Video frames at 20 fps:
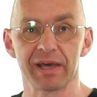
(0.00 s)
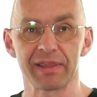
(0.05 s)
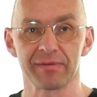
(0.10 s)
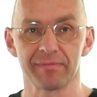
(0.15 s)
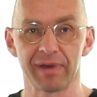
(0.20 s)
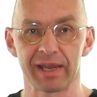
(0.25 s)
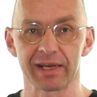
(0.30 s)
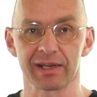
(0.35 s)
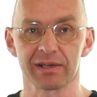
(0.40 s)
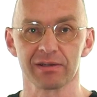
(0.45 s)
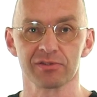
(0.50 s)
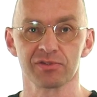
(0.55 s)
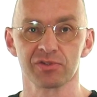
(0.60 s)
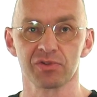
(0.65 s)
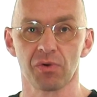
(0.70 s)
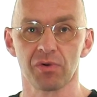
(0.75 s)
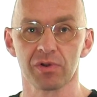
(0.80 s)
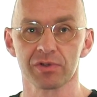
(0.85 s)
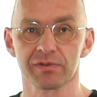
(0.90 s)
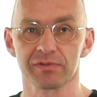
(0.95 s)
mathematical
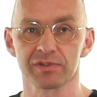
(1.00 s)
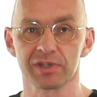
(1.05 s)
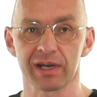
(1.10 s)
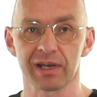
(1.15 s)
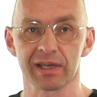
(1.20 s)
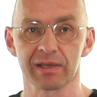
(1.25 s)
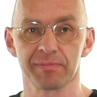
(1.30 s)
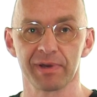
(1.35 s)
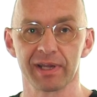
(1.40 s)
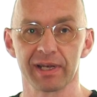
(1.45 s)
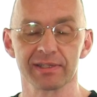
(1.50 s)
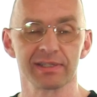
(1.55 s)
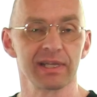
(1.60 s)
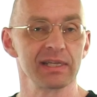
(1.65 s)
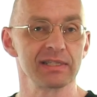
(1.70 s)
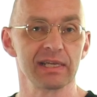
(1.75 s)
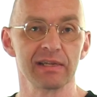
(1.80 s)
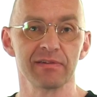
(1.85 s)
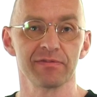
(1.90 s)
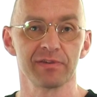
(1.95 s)
souls of juggling patterns.
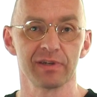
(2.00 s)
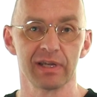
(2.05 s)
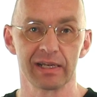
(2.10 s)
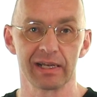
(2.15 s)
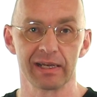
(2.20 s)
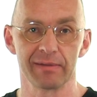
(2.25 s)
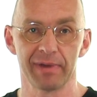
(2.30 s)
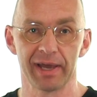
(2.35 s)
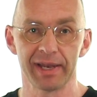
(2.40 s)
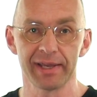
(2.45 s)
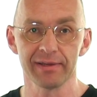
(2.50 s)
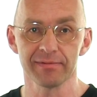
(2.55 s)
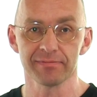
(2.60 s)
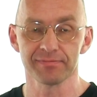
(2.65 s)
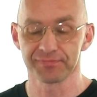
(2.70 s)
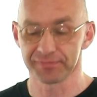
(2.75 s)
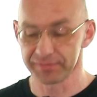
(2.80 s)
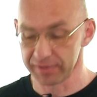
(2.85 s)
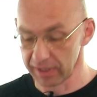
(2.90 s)
There's infinitely many.